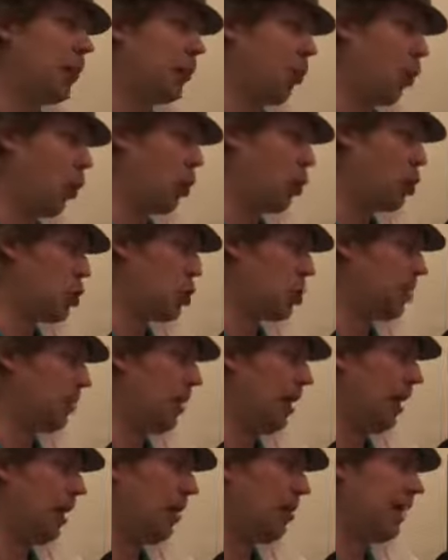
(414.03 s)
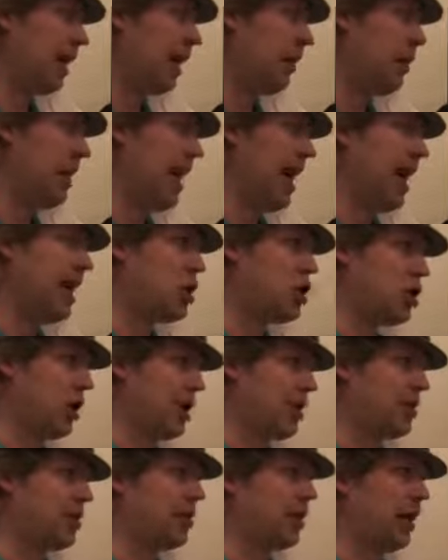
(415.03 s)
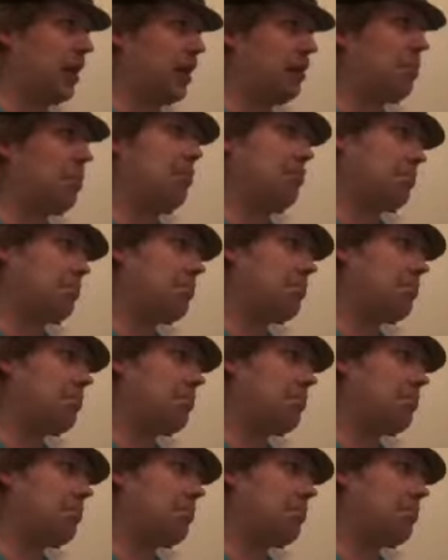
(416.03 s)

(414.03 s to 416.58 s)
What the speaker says: approach, it'll be ageless. It'll